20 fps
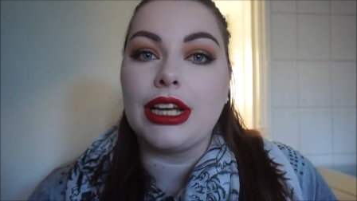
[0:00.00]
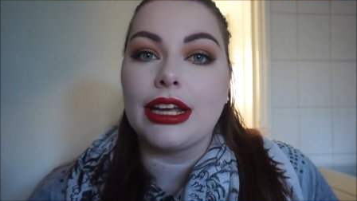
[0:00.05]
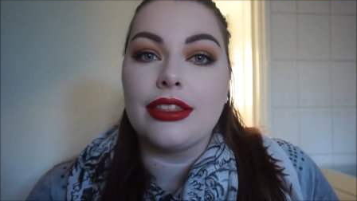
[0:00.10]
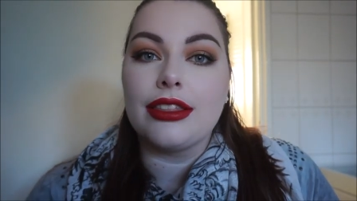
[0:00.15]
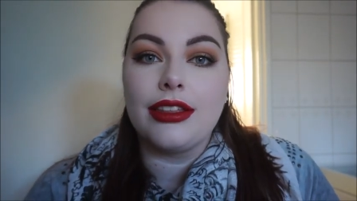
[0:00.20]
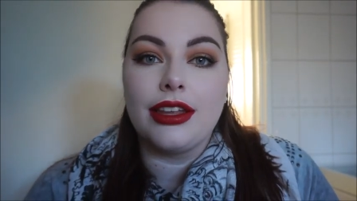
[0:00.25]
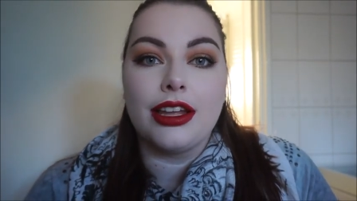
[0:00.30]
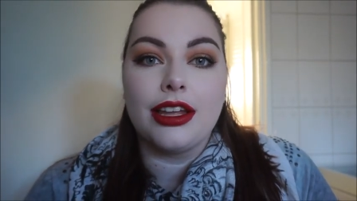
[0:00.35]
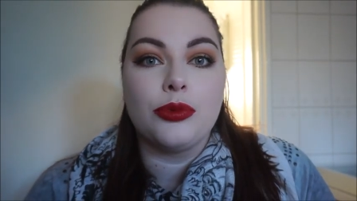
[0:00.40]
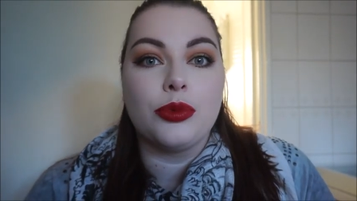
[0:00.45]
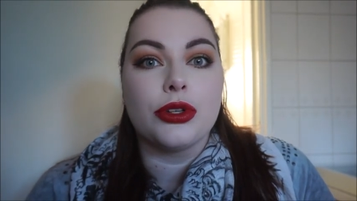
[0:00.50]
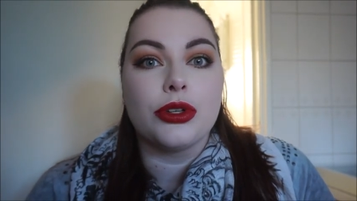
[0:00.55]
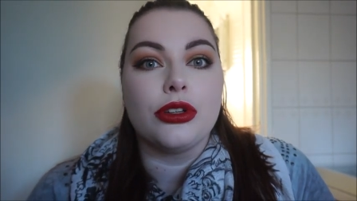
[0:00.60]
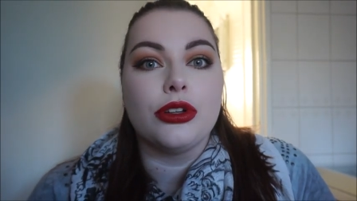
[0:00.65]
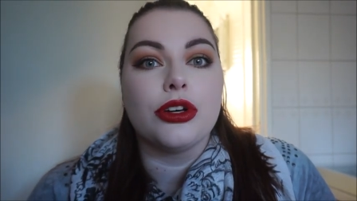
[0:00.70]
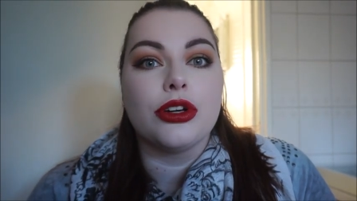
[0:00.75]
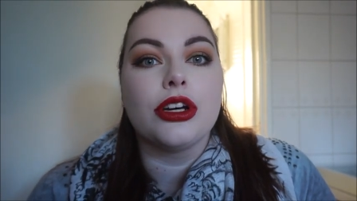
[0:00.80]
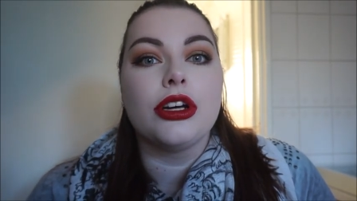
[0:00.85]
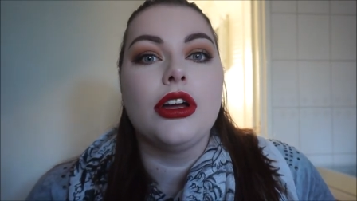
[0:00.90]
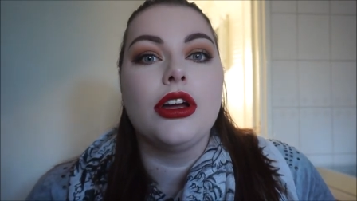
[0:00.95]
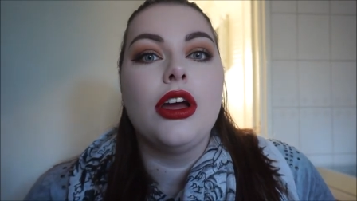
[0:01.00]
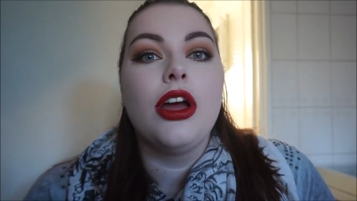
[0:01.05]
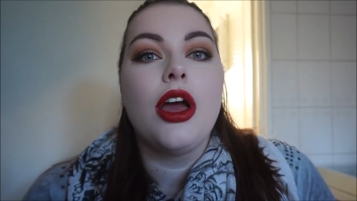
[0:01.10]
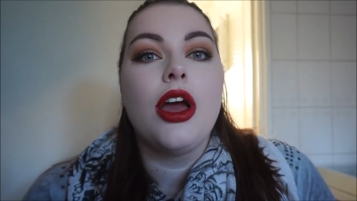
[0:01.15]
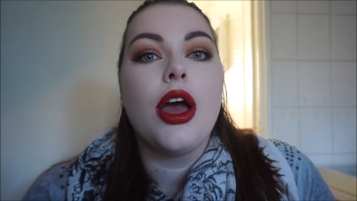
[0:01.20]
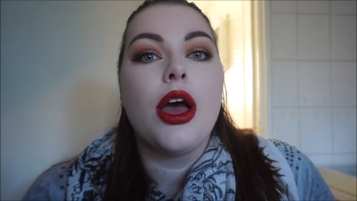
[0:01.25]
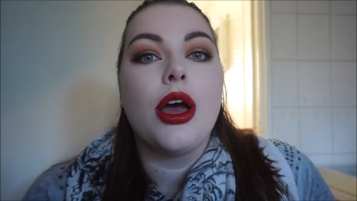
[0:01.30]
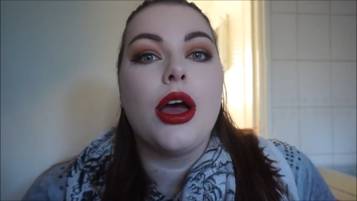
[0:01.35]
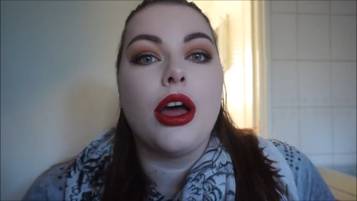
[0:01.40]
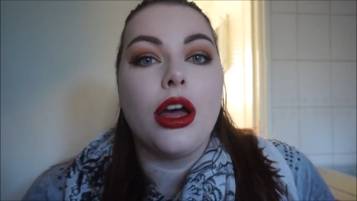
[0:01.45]
I think it would look
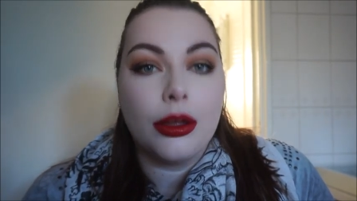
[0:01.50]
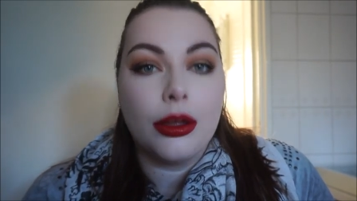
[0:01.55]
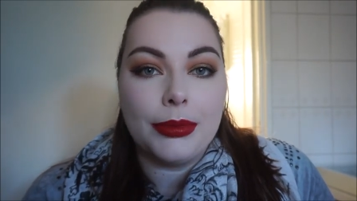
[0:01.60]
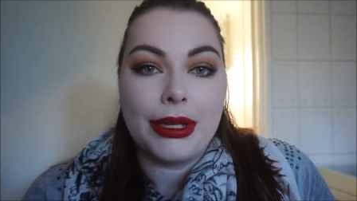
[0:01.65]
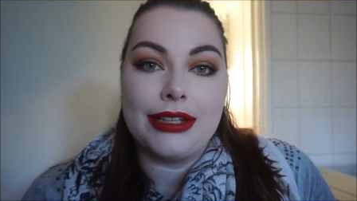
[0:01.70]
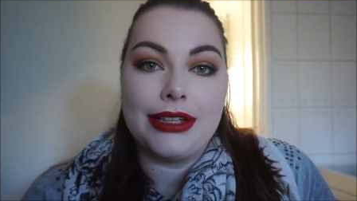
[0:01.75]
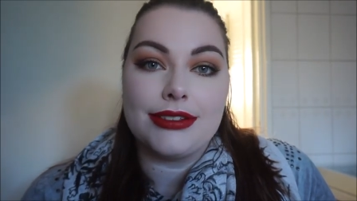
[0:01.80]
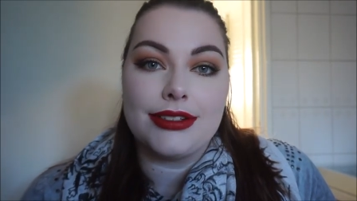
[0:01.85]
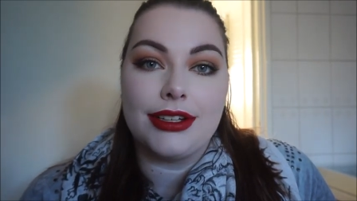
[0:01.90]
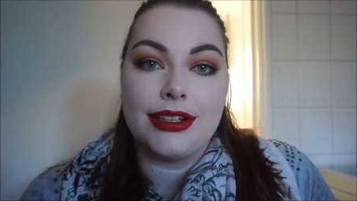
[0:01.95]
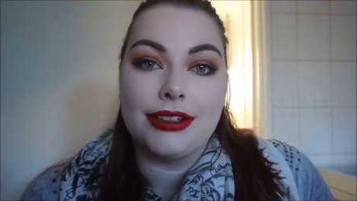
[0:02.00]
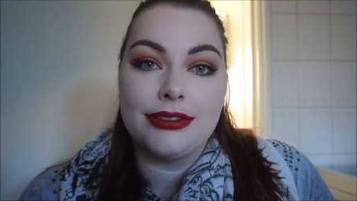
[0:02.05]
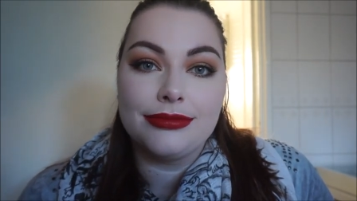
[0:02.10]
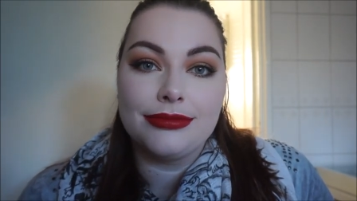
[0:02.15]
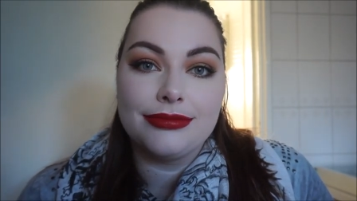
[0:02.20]
amazing.